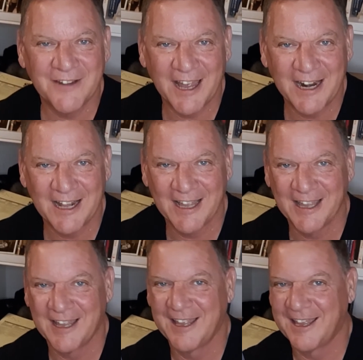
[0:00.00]
gun.
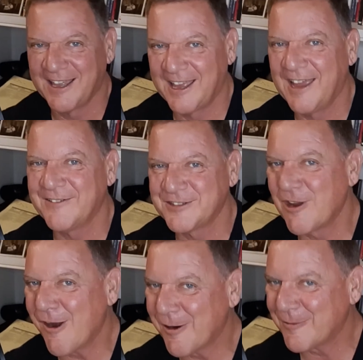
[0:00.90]
I have
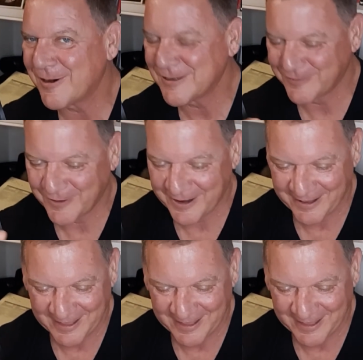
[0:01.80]
stronger words for you.